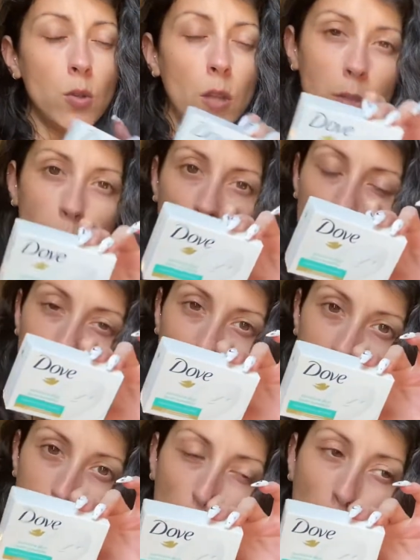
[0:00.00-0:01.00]
That's one of the
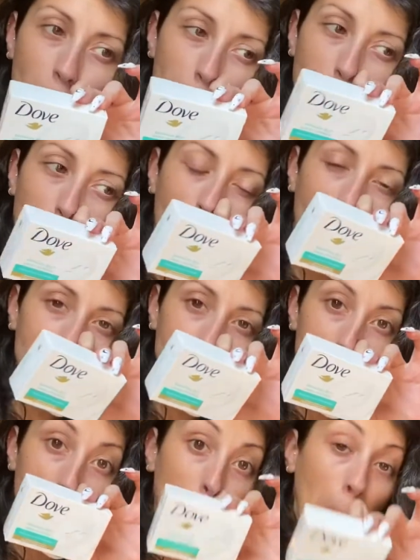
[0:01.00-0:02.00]
biggest problems people have in
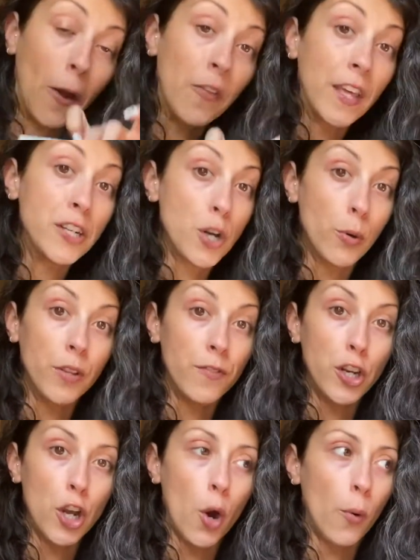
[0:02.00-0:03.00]
skincare, and they don't
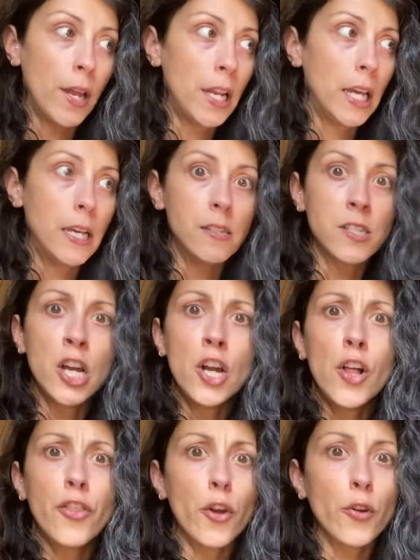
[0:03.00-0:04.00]
even know it, is
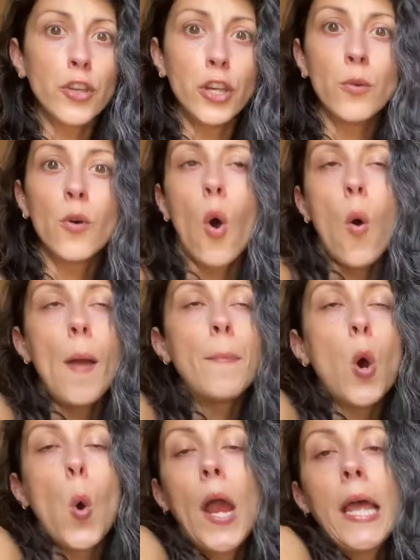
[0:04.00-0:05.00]
oh, I'm
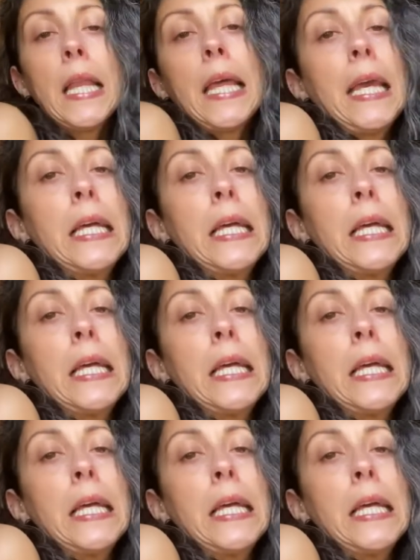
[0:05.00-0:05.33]
oily.